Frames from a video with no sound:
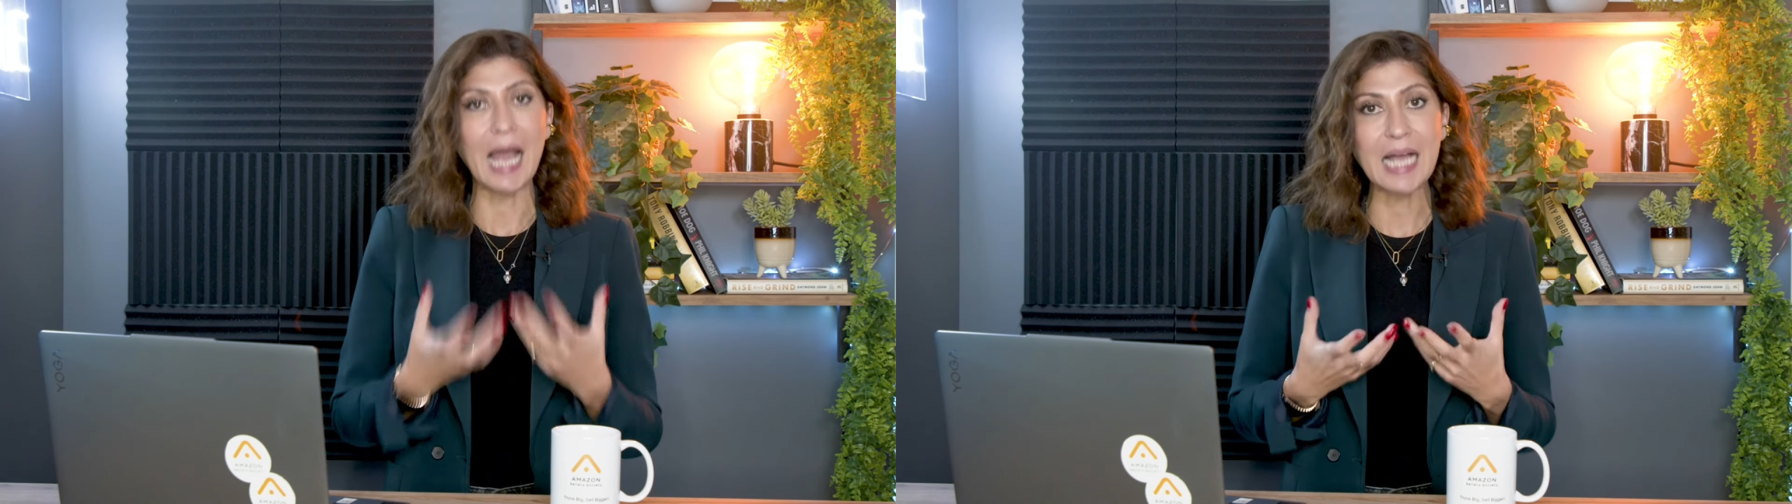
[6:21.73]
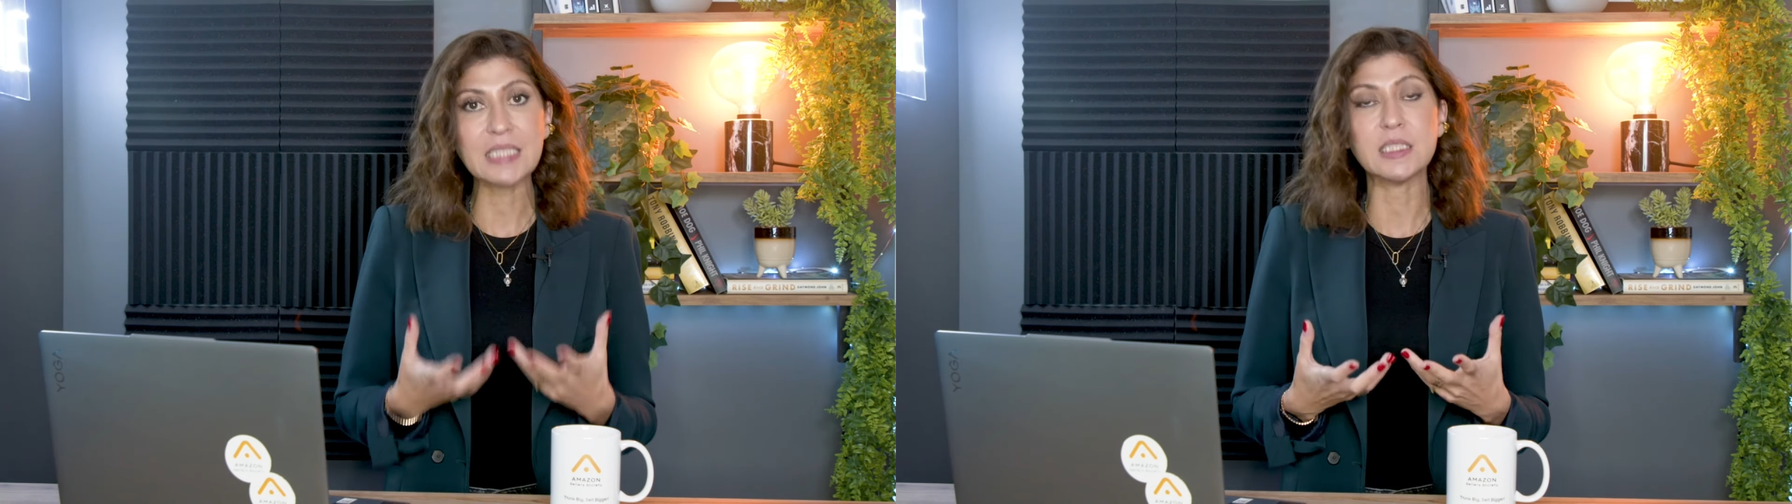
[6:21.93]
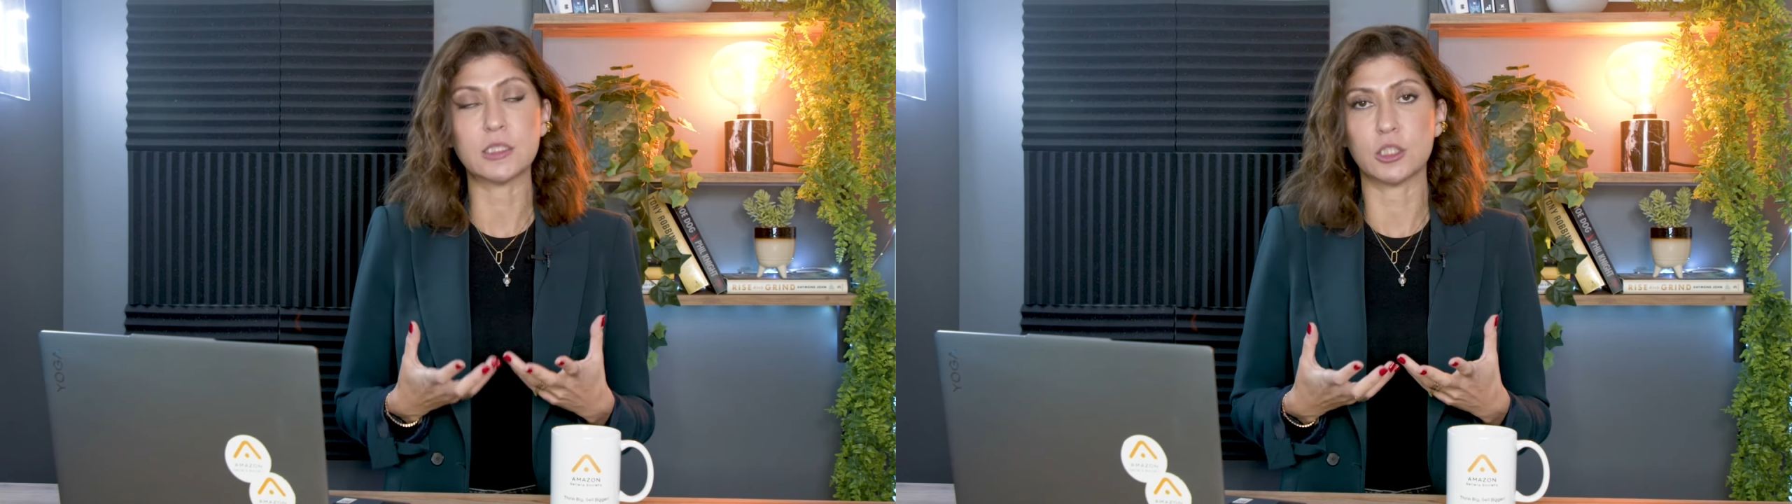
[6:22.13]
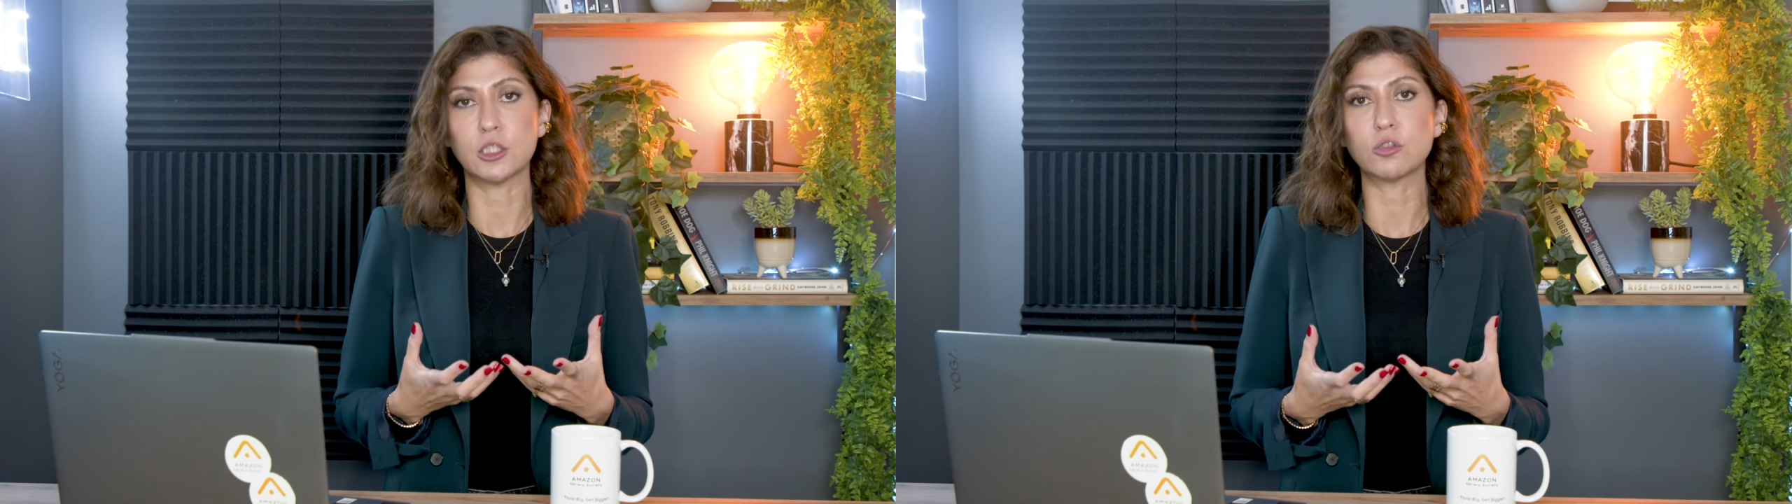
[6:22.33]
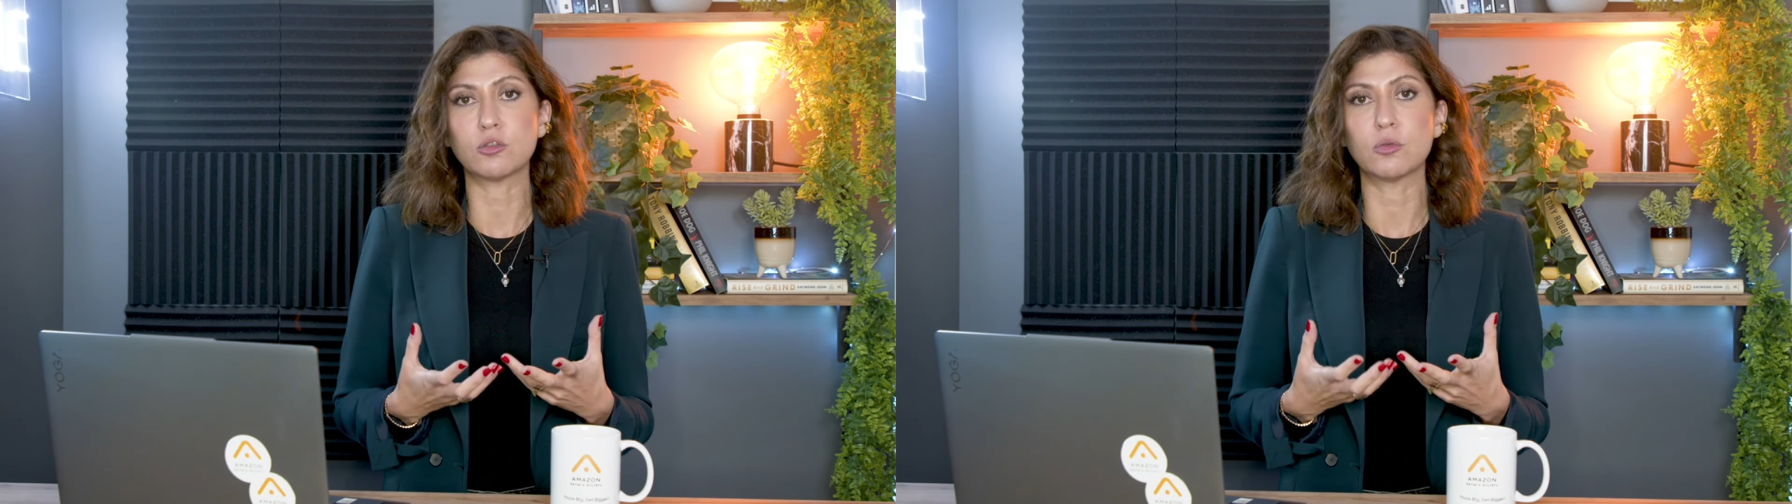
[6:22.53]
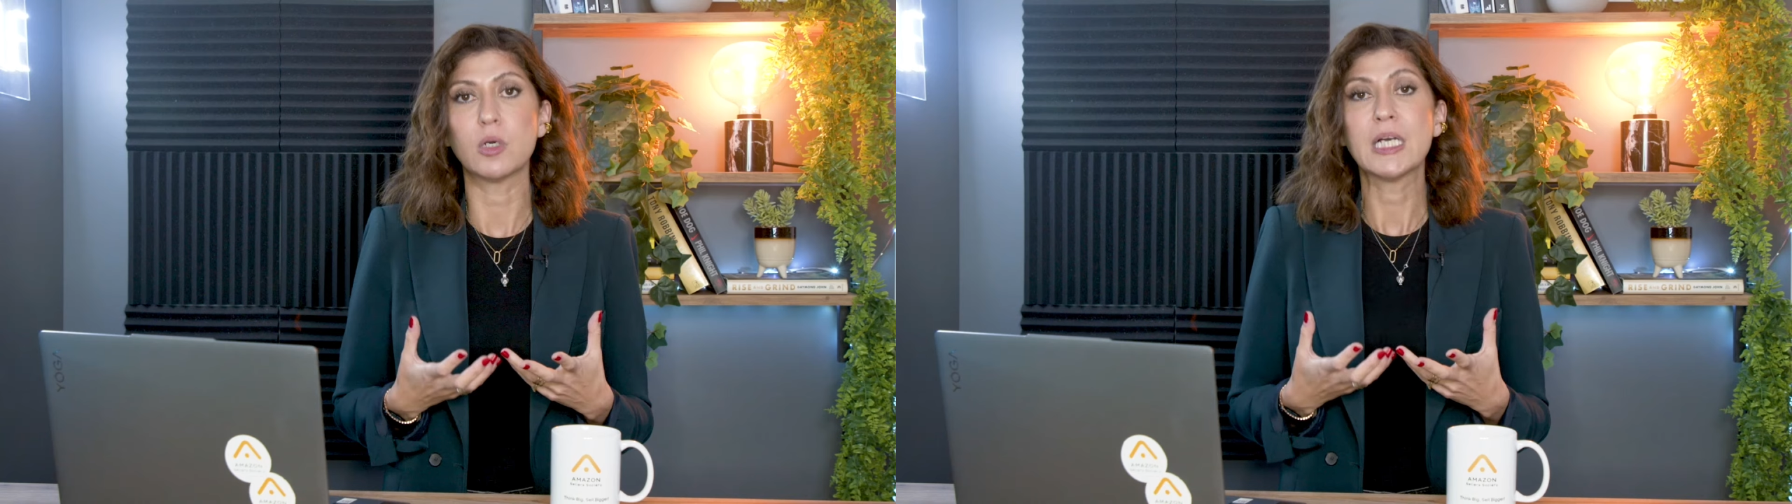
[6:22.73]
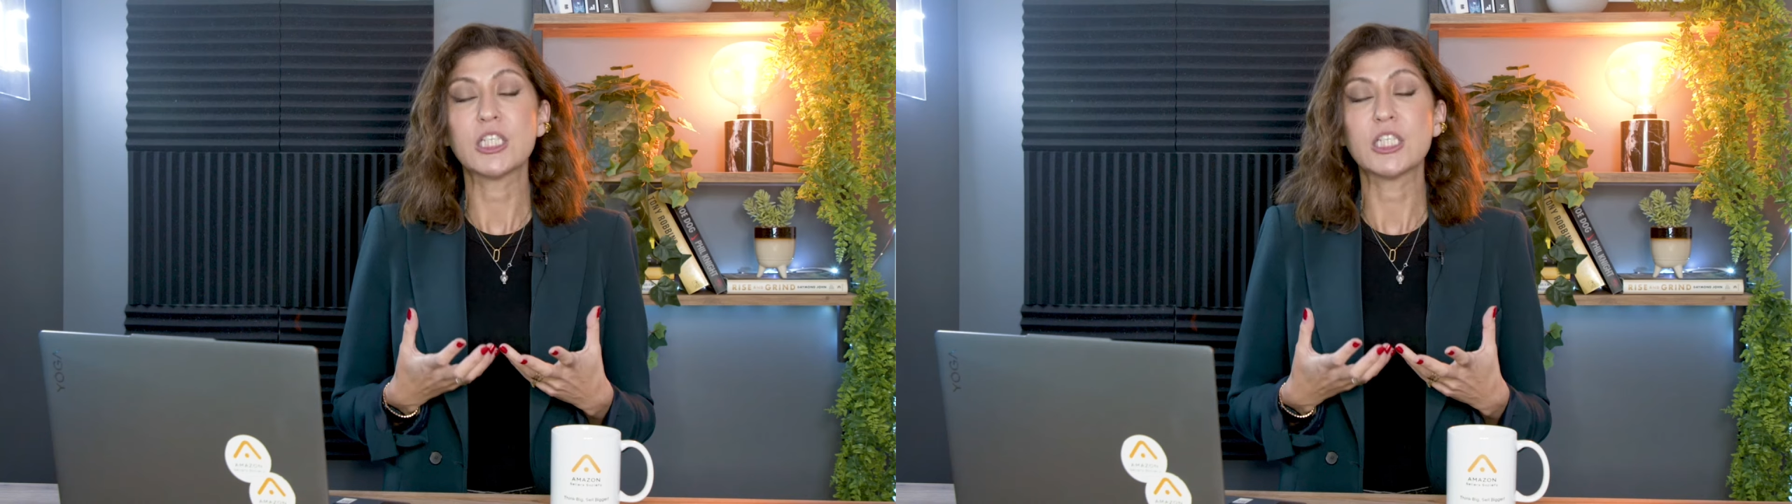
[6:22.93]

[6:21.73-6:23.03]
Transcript: add it into